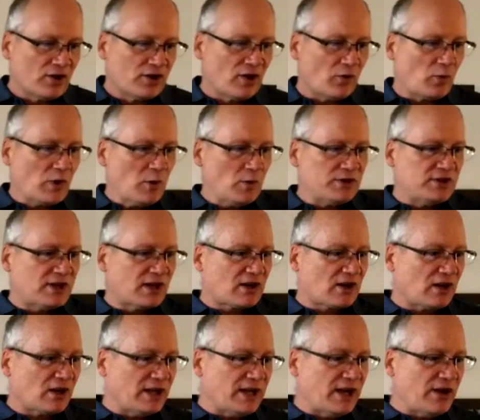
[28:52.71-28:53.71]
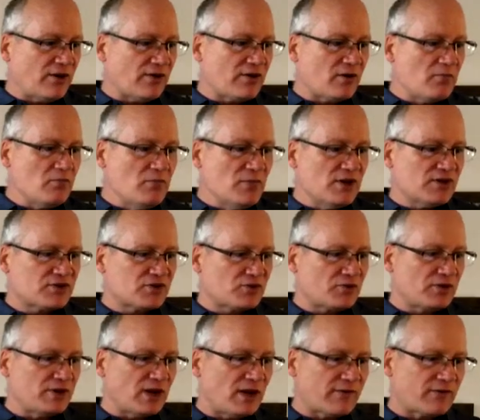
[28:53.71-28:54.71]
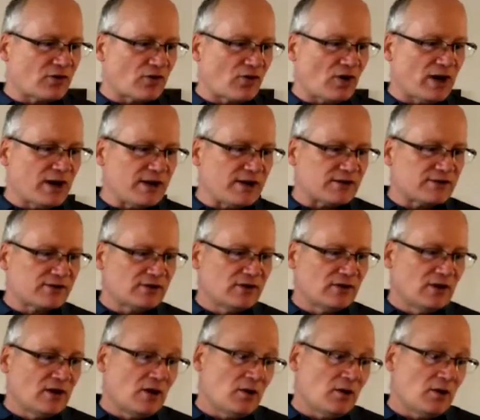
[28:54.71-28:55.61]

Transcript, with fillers: that we would declare the mystery of Christ.